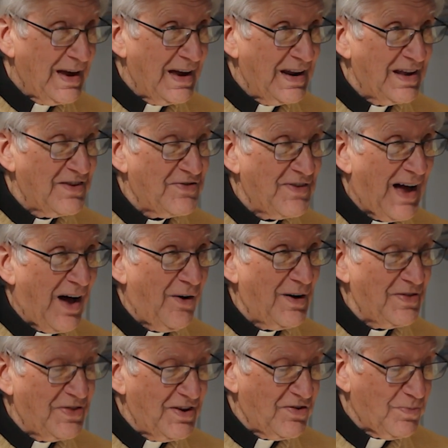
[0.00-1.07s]
it is now
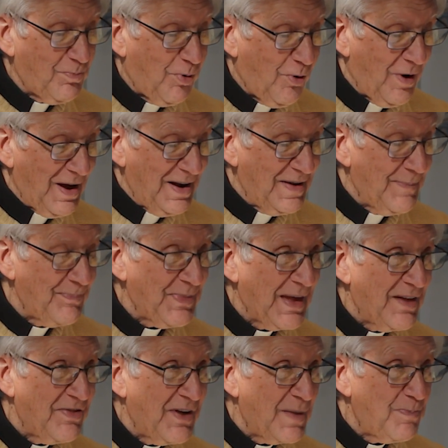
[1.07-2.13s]
at this point
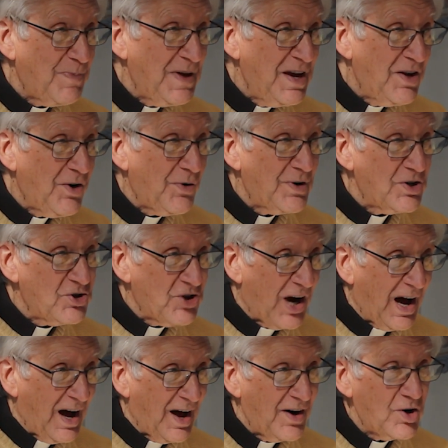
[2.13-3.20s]
that Peter and
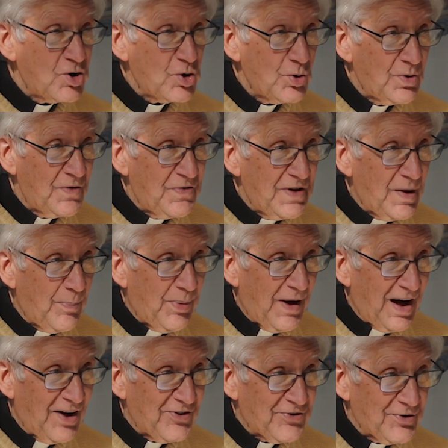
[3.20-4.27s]
John, two of the
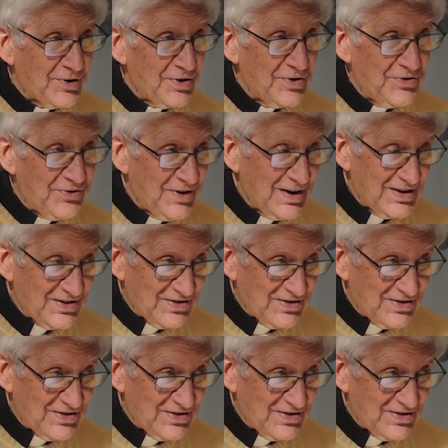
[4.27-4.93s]
apostles,